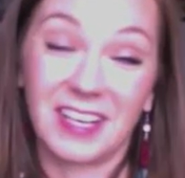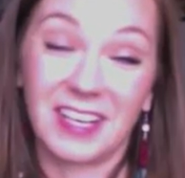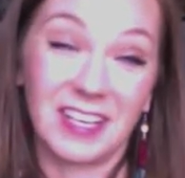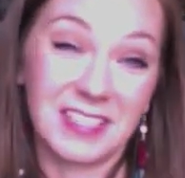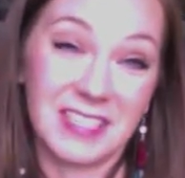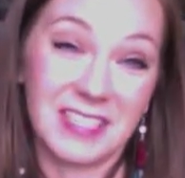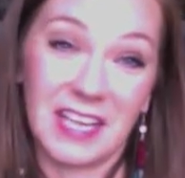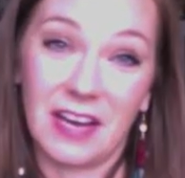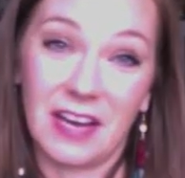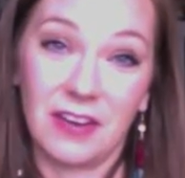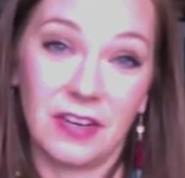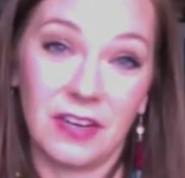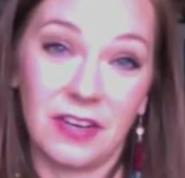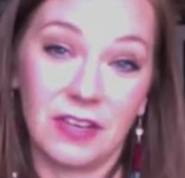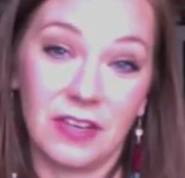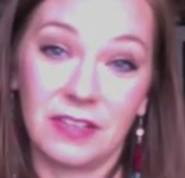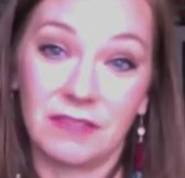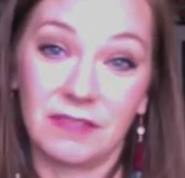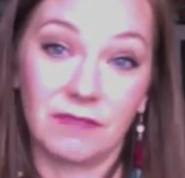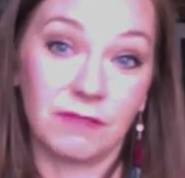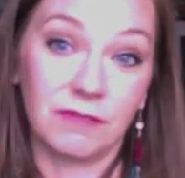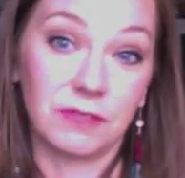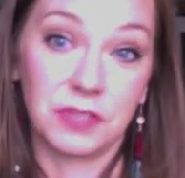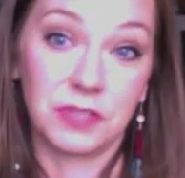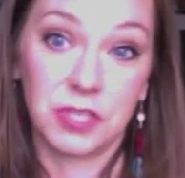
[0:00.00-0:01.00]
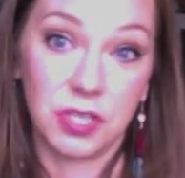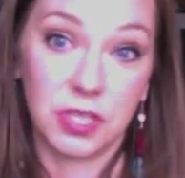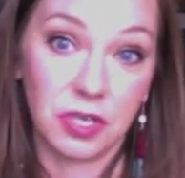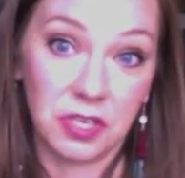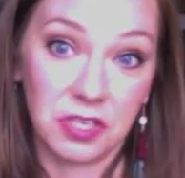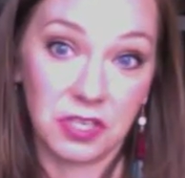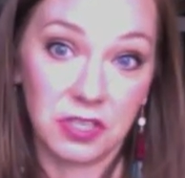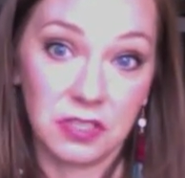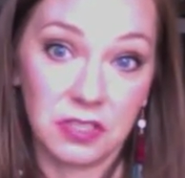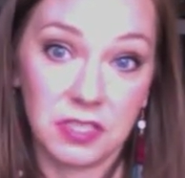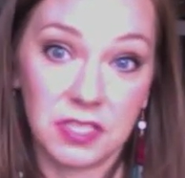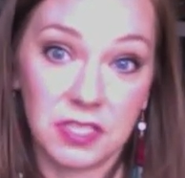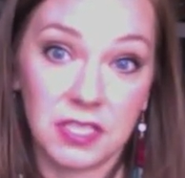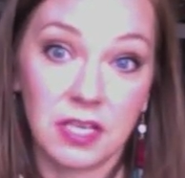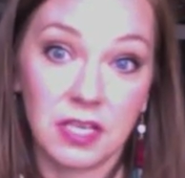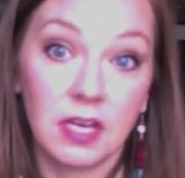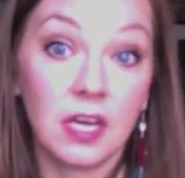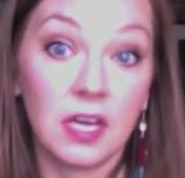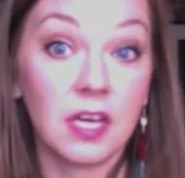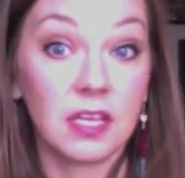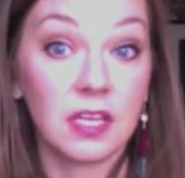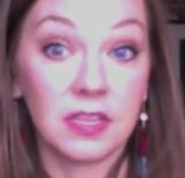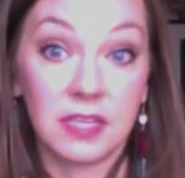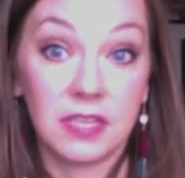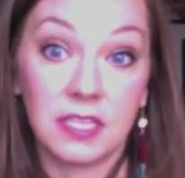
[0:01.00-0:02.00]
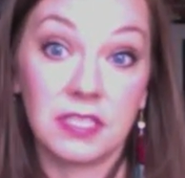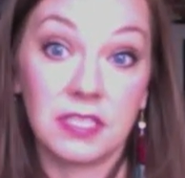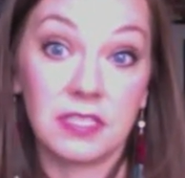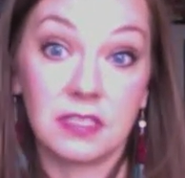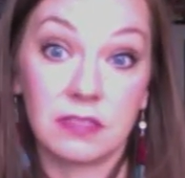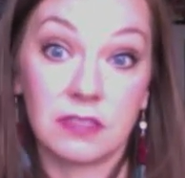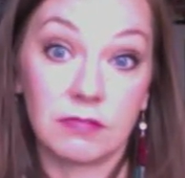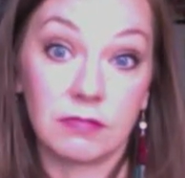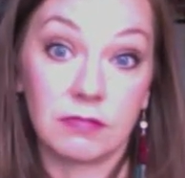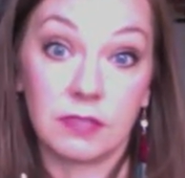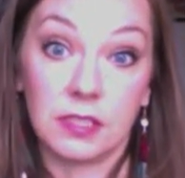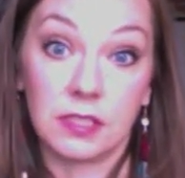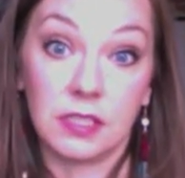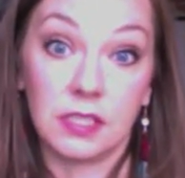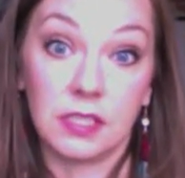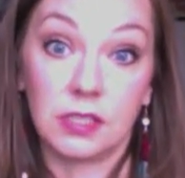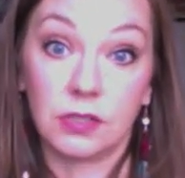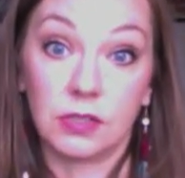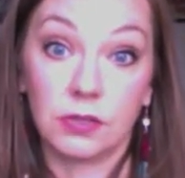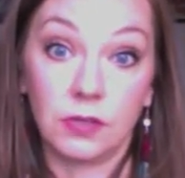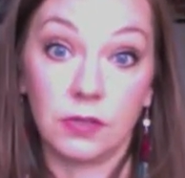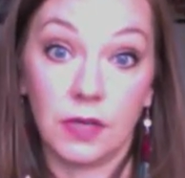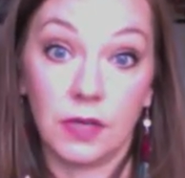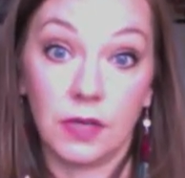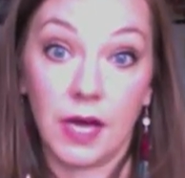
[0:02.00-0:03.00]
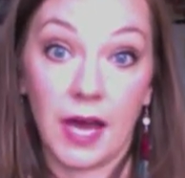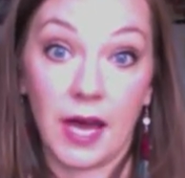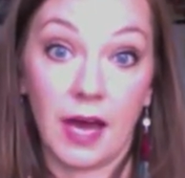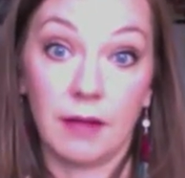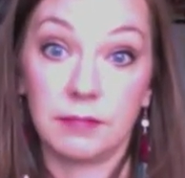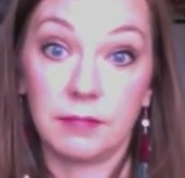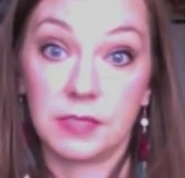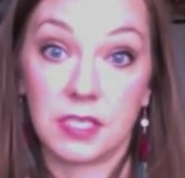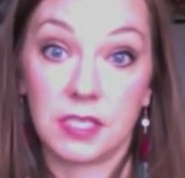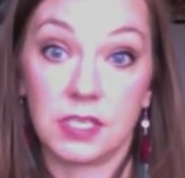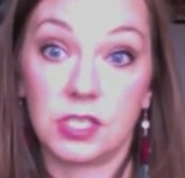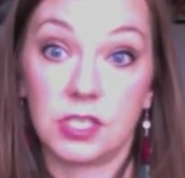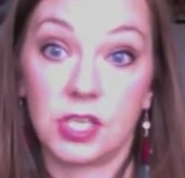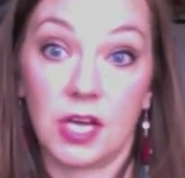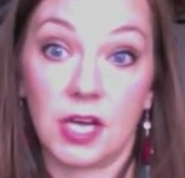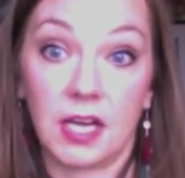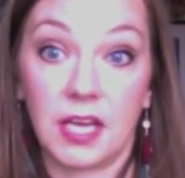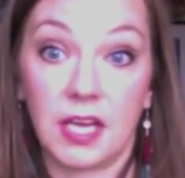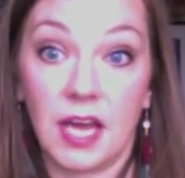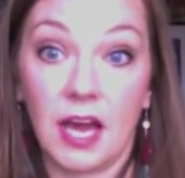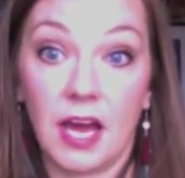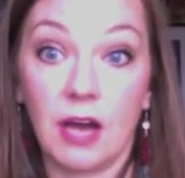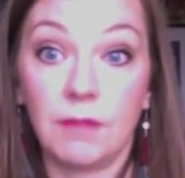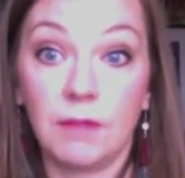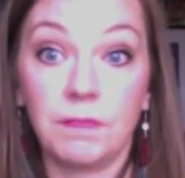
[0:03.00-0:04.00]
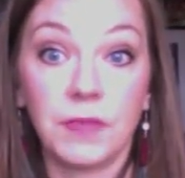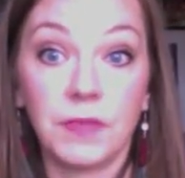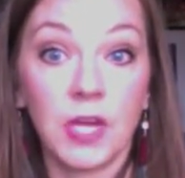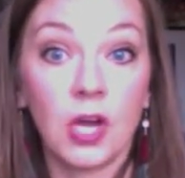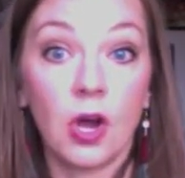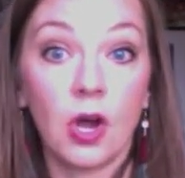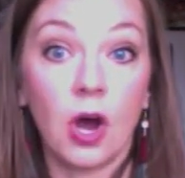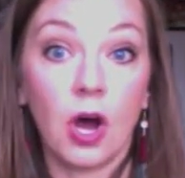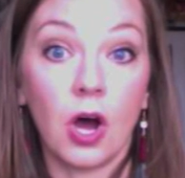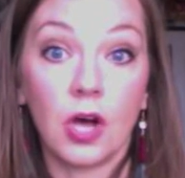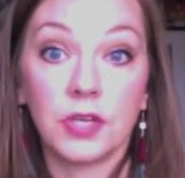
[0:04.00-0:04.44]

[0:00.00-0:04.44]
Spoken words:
cut down on returns, this is a really cool app to check out.